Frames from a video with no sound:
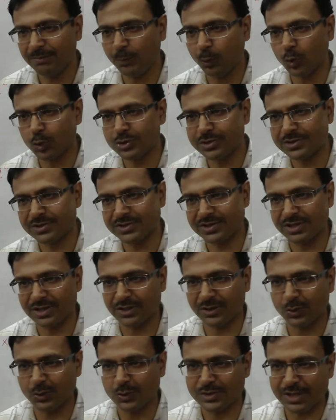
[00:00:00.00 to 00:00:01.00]
post
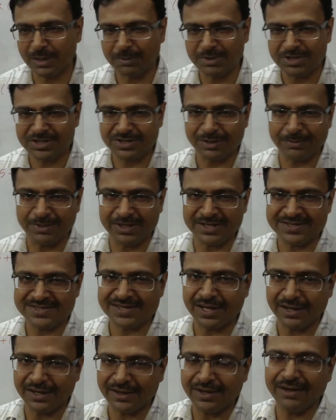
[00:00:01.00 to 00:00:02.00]
those rubbish comments
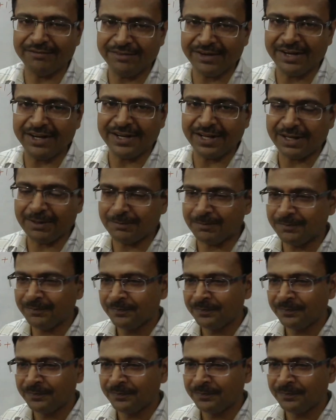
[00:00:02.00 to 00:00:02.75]
every time.